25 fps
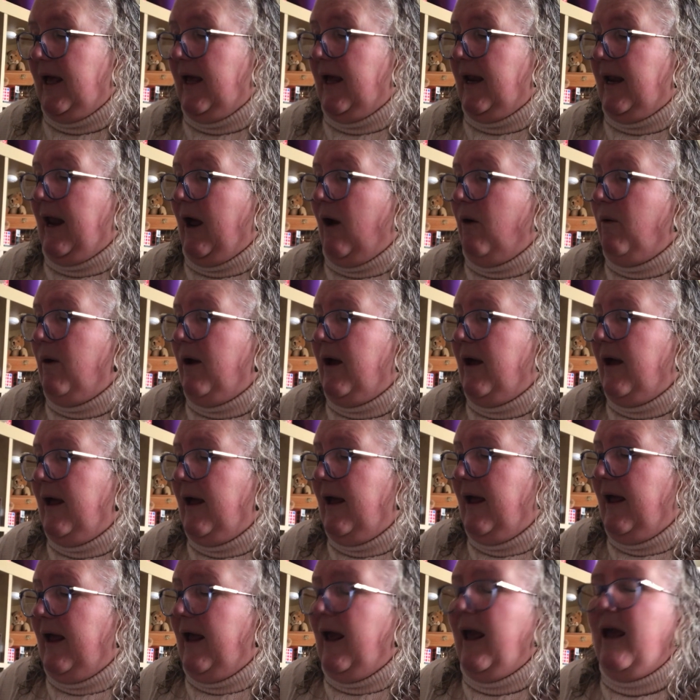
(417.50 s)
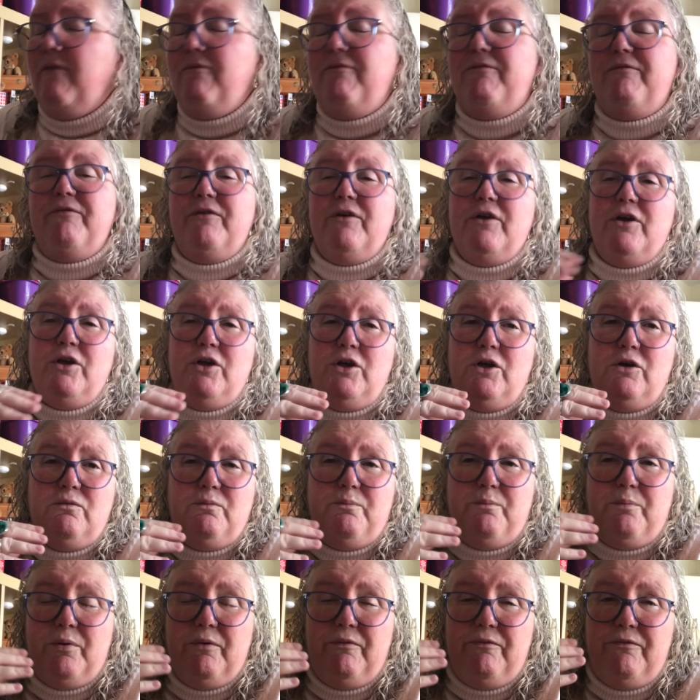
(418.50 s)
Now, if you
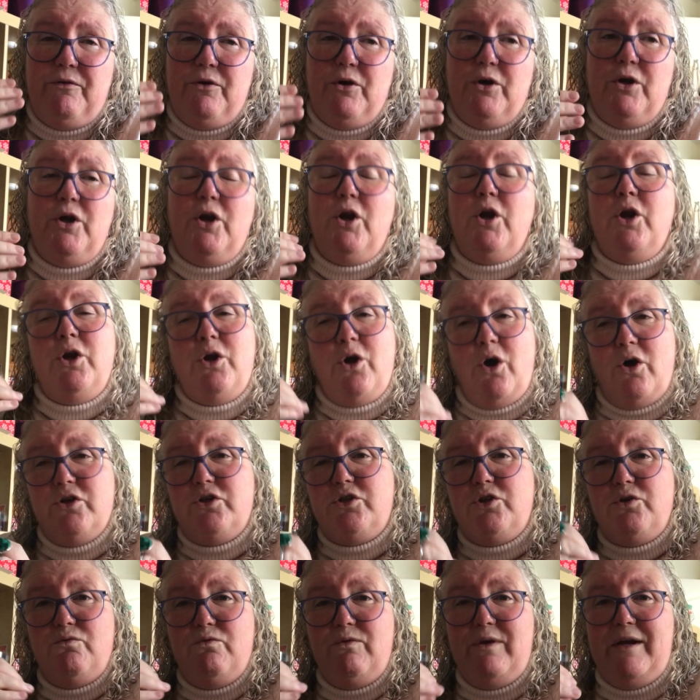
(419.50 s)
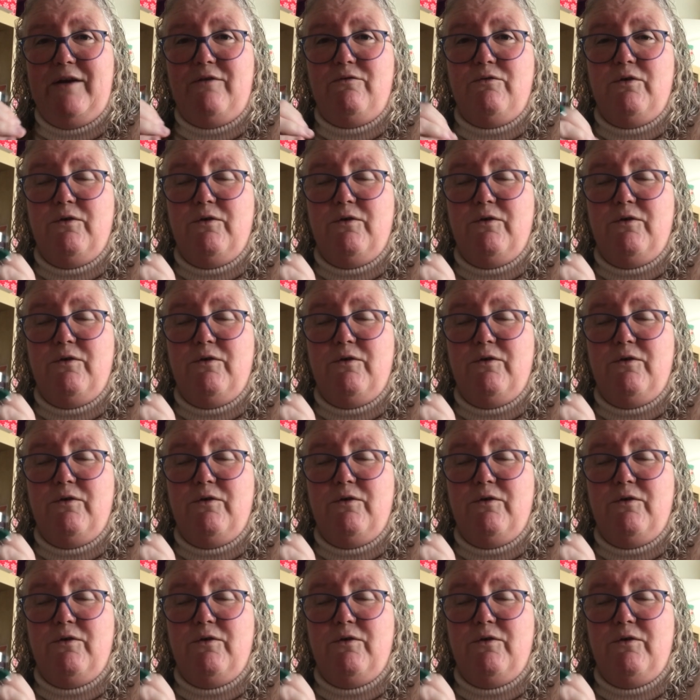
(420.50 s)
prefer not to read